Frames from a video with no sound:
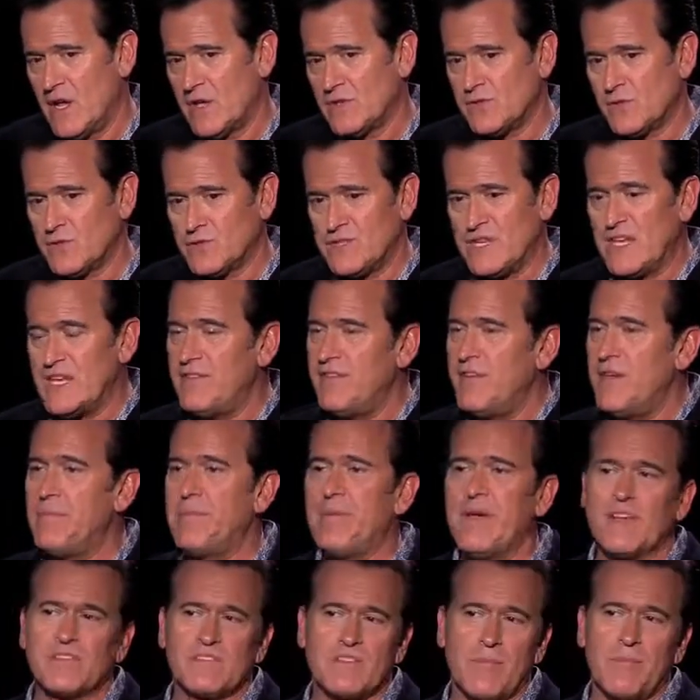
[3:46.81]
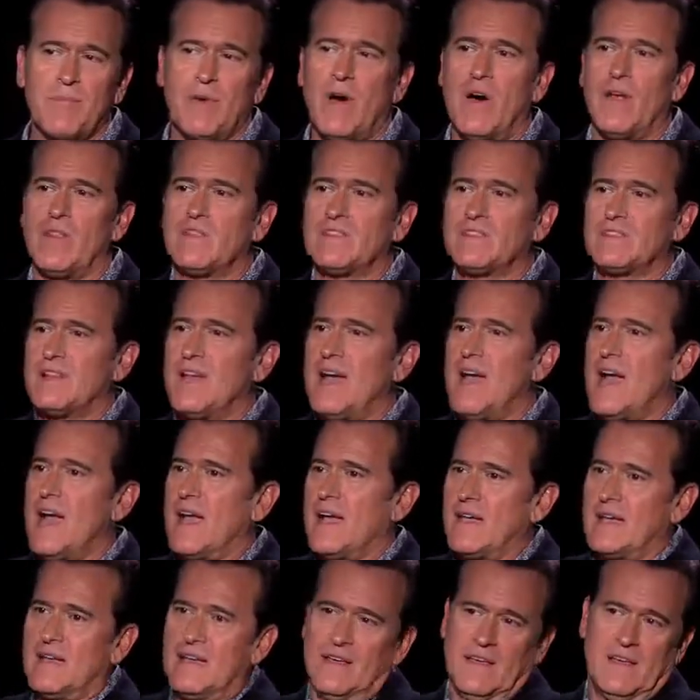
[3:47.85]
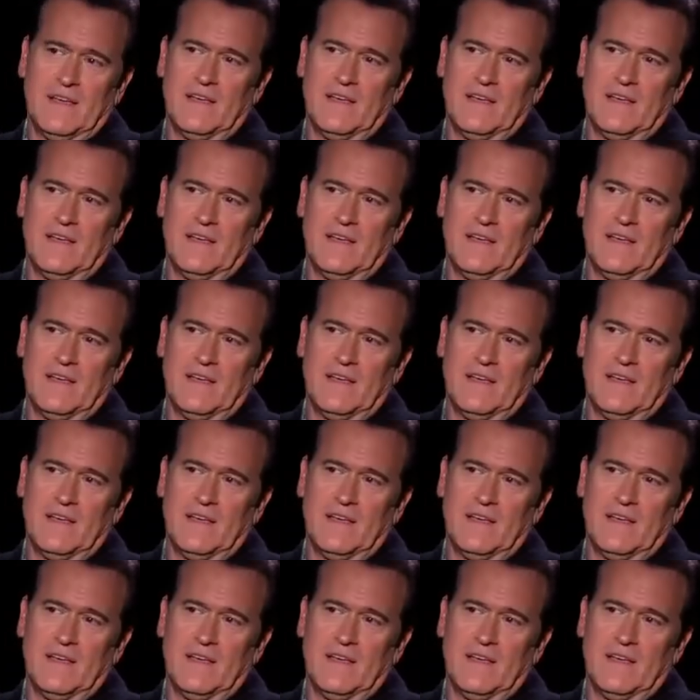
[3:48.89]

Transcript: So TV picks up all the slack.